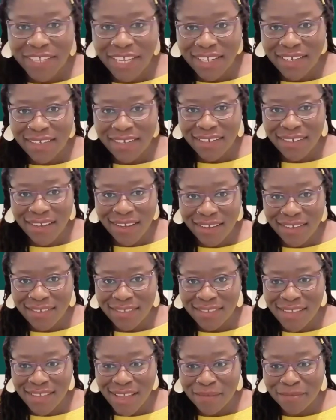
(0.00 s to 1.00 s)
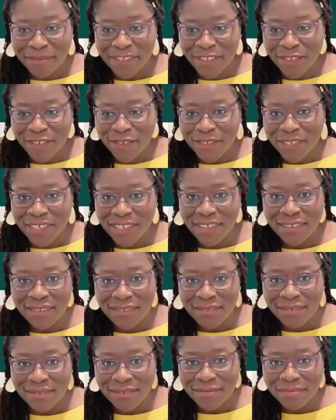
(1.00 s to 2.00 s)
I love that. Yes,
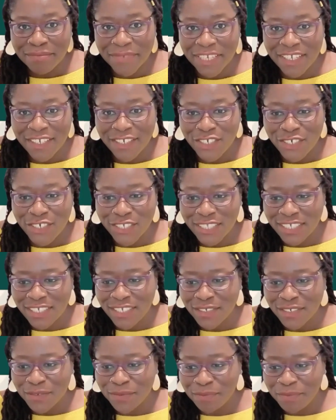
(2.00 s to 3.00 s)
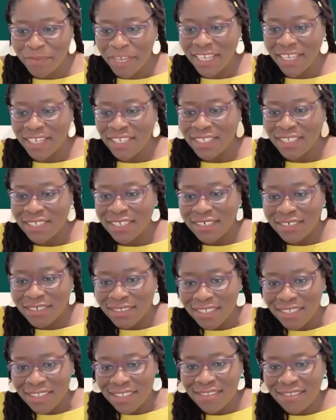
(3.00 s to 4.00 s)
absolutely. Making sure that you make it
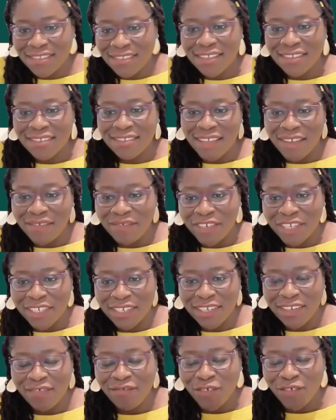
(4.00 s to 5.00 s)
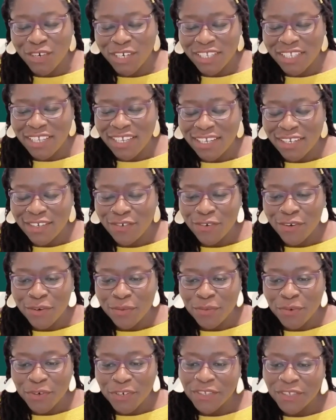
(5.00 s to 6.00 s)
clear that this is definitely for the
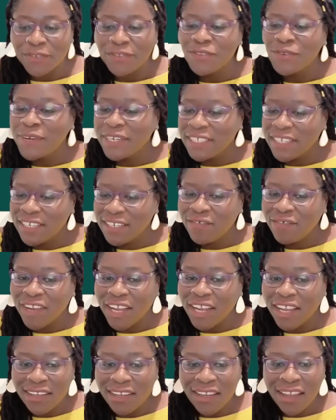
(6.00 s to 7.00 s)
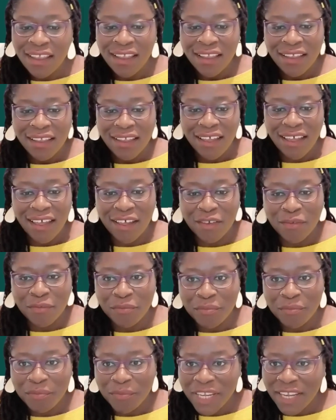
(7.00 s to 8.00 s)
in-group or those who identify.
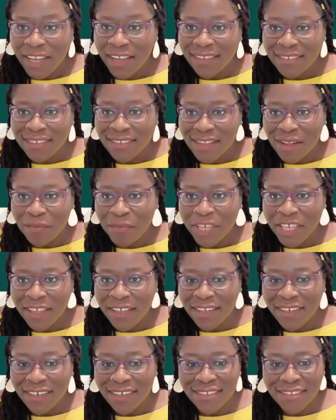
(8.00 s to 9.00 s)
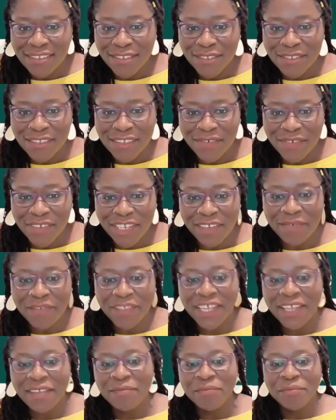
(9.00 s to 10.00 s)
But yes, not making it exclusive. I love
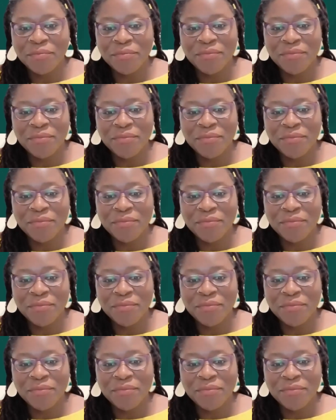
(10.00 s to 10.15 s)
that.